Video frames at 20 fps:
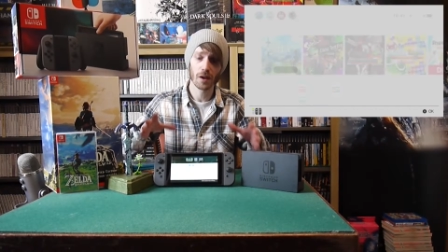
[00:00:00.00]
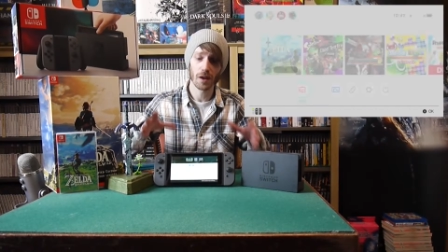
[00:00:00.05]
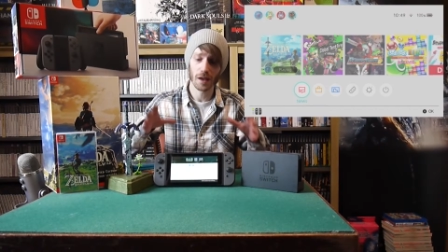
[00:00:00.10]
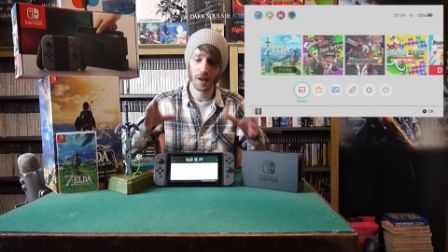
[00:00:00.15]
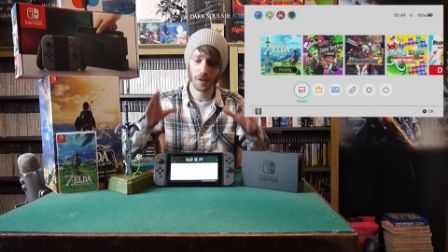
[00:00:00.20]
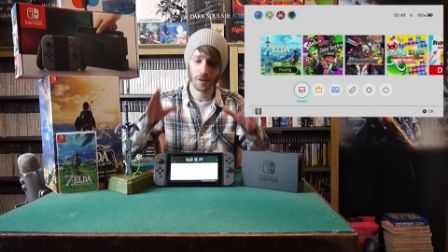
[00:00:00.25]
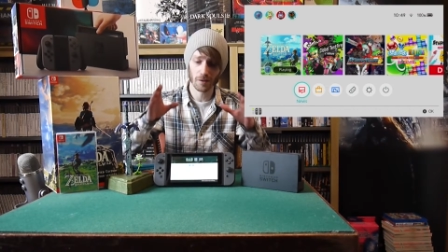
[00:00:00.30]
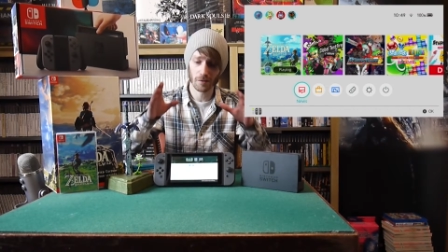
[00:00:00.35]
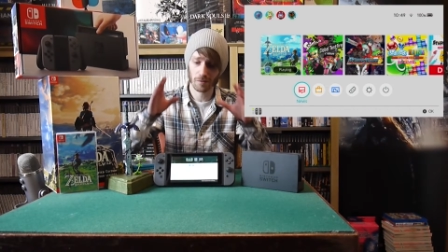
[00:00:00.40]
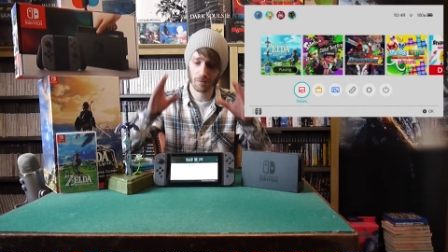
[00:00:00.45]

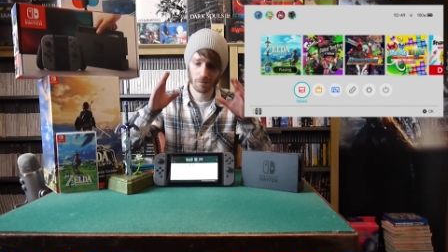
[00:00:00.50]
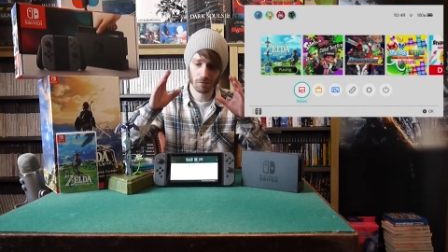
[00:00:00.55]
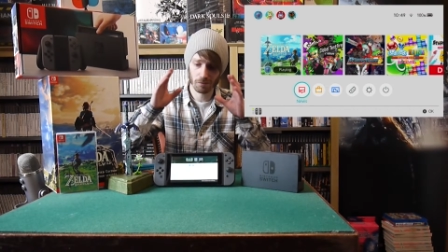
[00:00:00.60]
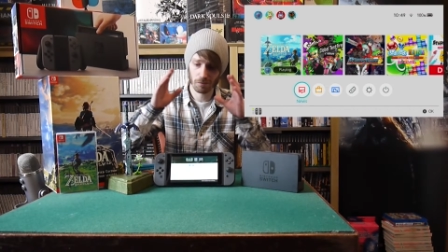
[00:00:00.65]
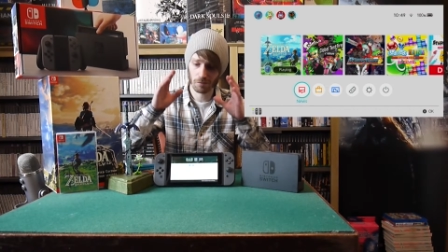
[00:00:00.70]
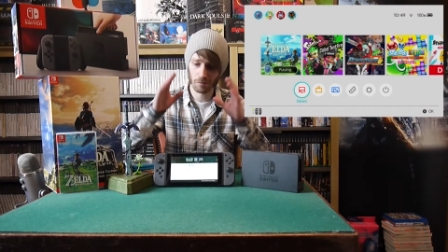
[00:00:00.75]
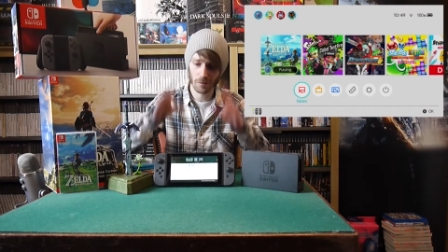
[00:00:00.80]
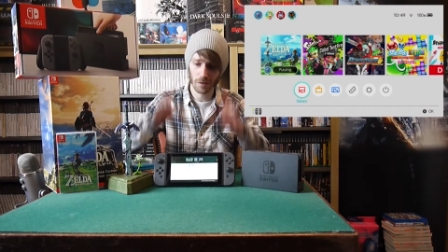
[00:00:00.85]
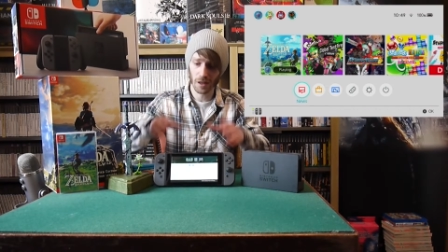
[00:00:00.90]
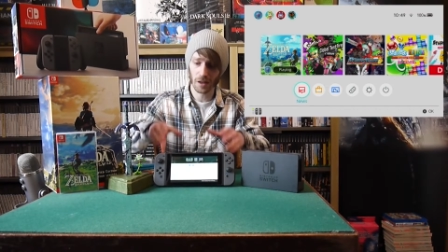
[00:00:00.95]
It
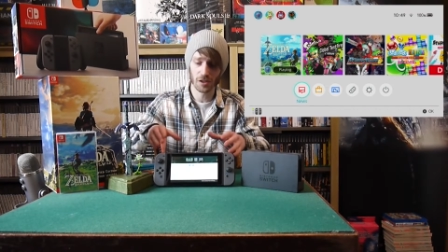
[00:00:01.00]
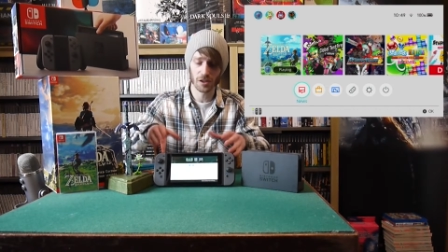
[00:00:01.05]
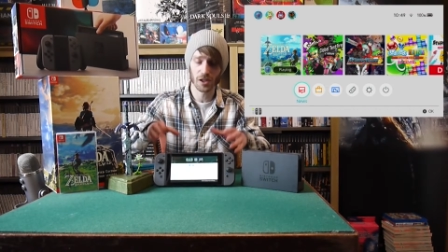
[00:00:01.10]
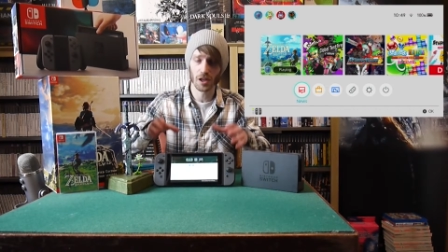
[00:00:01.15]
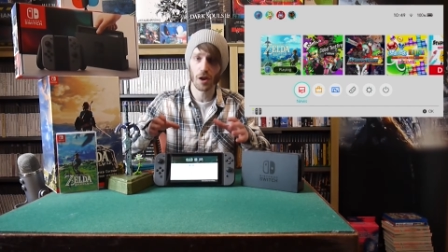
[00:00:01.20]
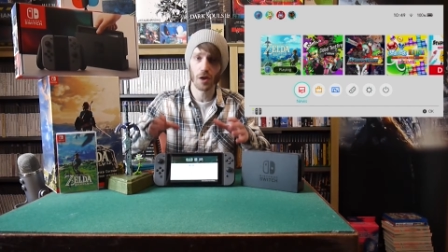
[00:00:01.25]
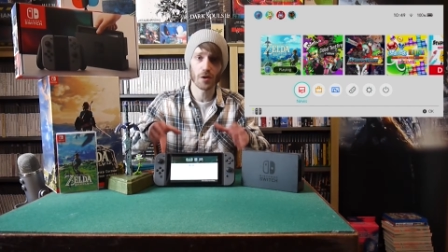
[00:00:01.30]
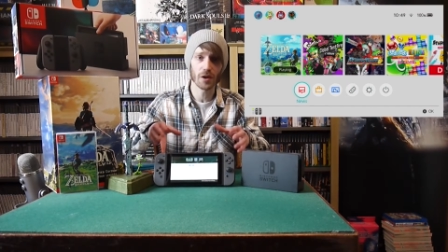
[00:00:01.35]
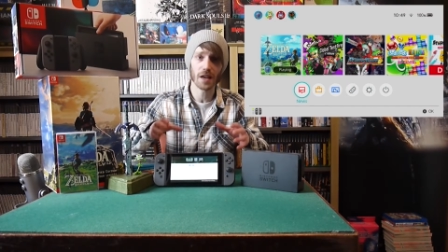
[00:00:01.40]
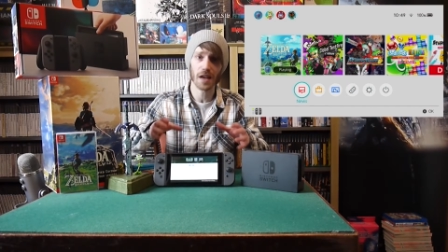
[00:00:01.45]

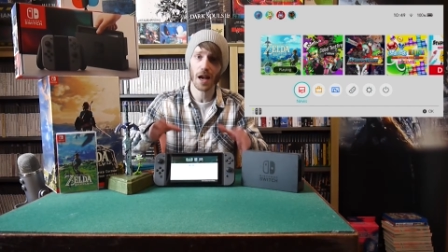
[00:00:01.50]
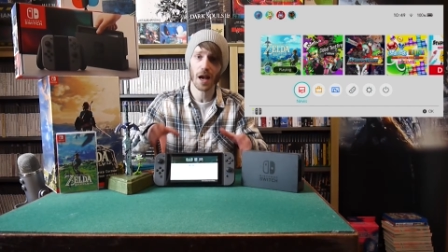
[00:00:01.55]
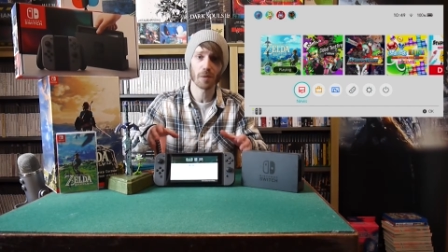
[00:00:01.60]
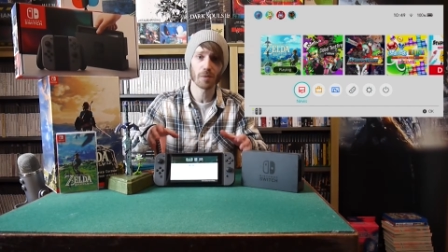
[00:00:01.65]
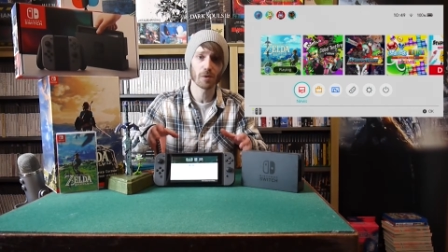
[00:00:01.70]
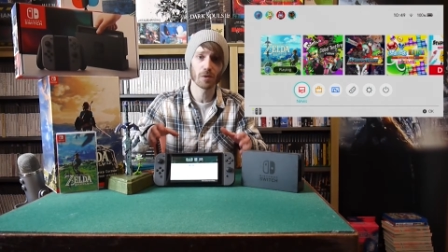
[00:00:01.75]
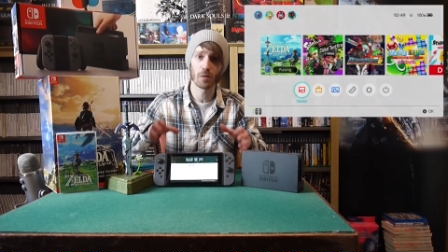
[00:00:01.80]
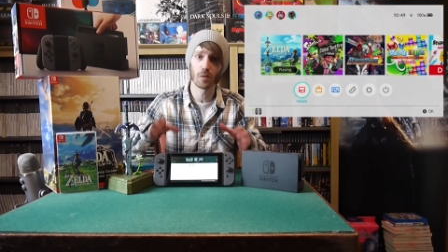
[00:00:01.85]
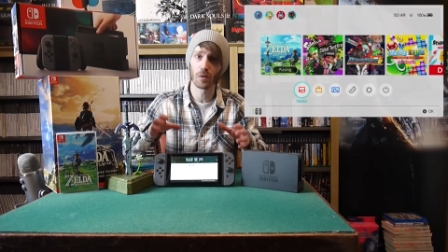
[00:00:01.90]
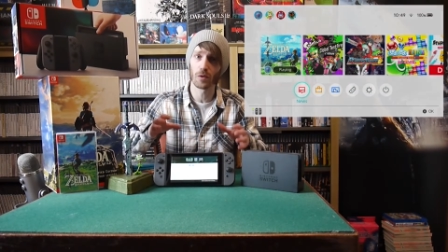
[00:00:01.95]
literally only
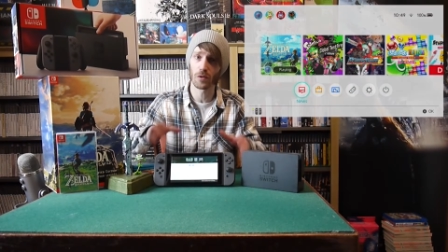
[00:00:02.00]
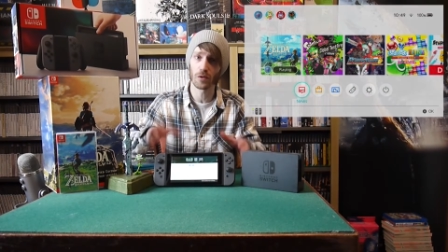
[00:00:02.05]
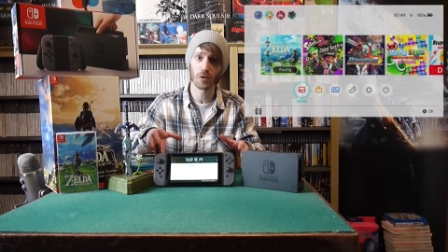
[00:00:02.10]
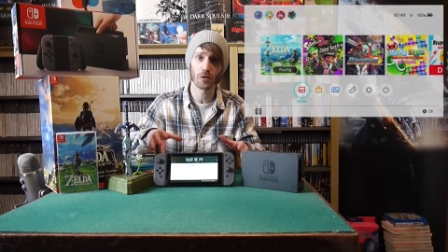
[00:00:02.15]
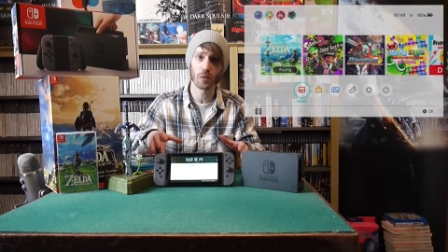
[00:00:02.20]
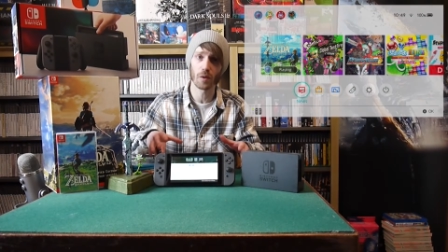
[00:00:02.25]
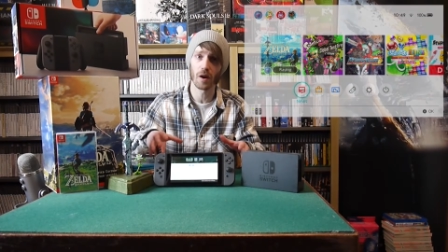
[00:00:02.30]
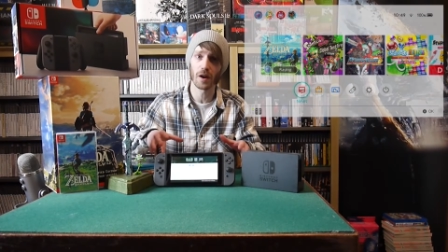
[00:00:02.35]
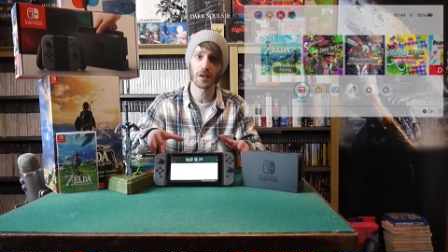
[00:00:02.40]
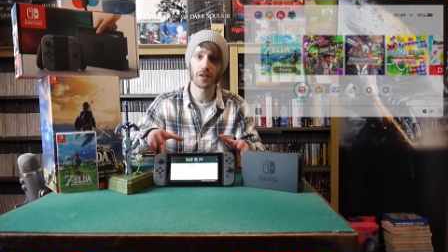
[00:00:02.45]
happened once
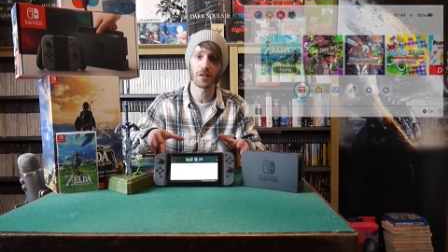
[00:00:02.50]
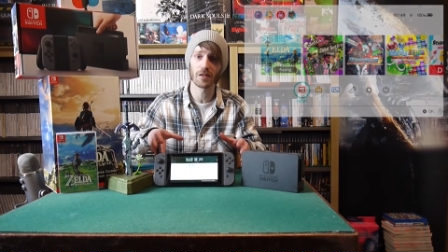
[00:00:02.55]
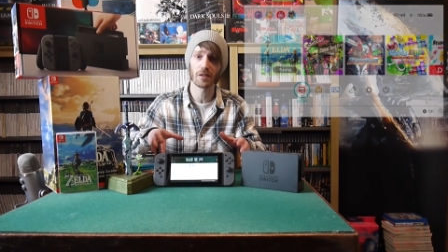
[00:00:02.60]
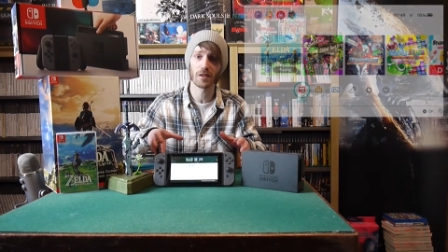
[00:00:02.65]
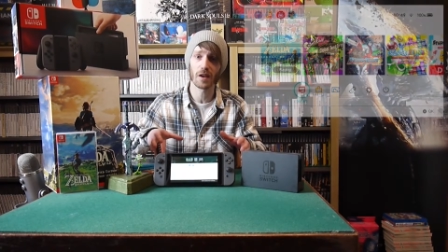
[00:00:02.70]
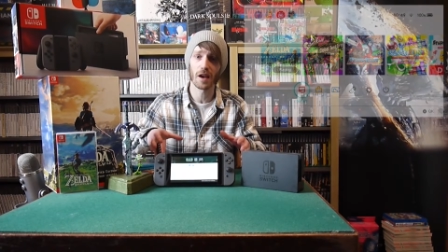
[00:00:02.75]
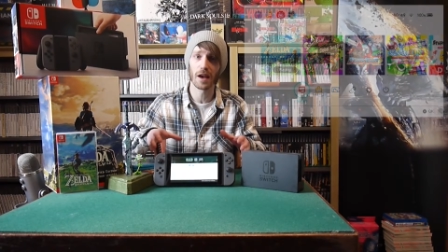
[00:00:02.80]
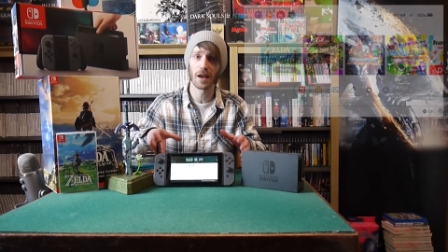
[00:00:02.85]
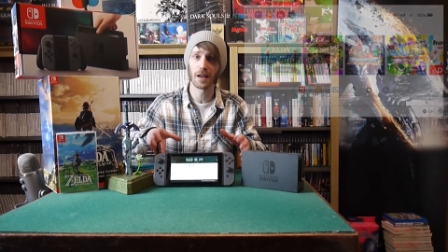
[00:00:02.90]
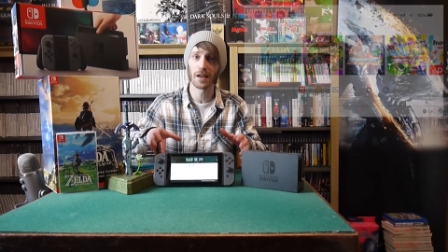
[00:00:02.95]
or twice,
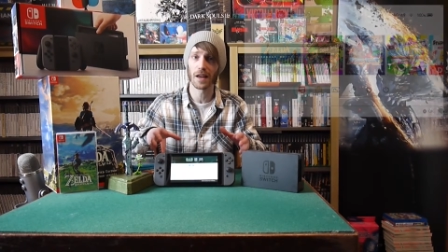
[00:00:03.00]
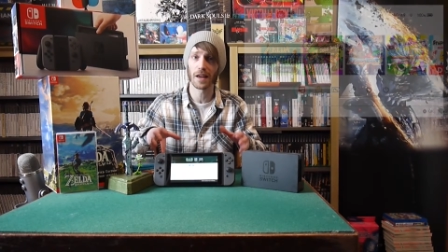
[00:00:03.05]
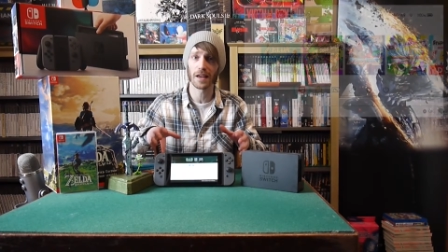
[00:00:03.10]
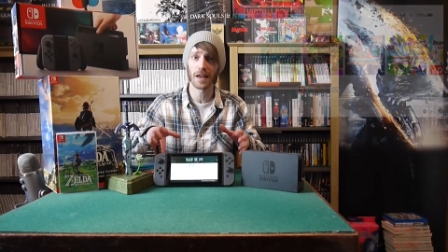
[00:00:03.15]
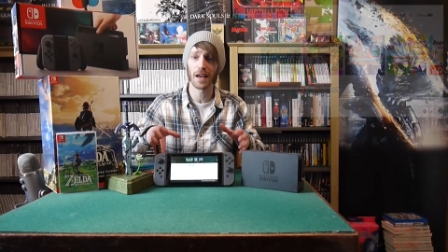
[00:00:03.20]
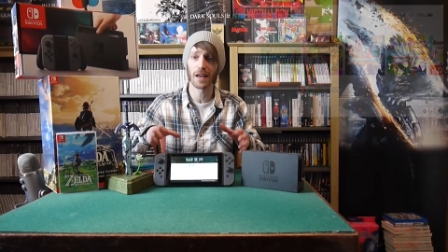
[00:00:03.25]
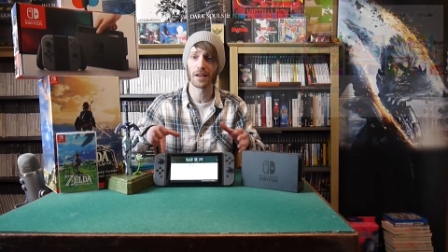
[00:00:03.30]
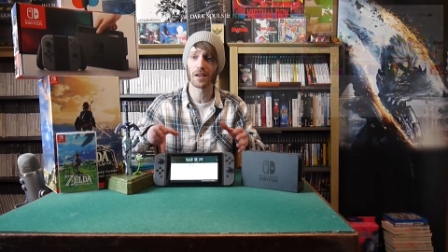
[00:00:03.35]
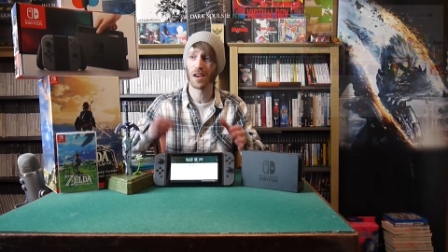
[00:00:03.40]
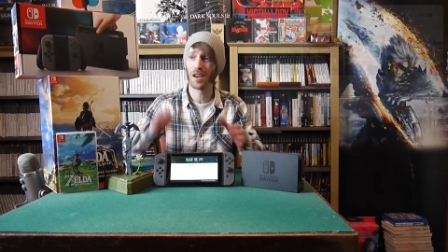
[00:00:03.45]
and
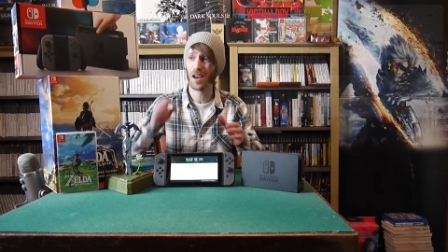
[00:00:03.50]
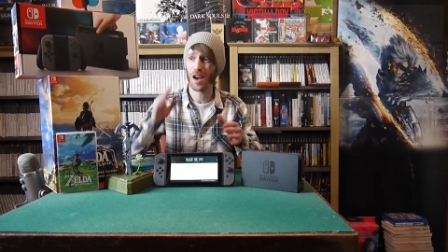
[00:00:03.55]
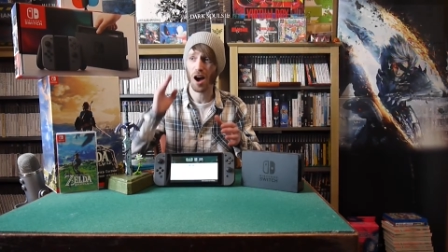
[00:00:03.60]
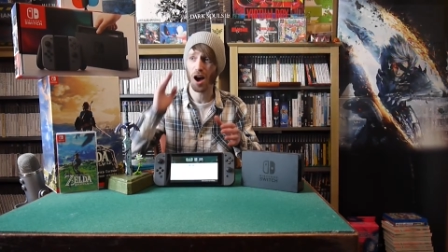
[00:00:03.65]
again,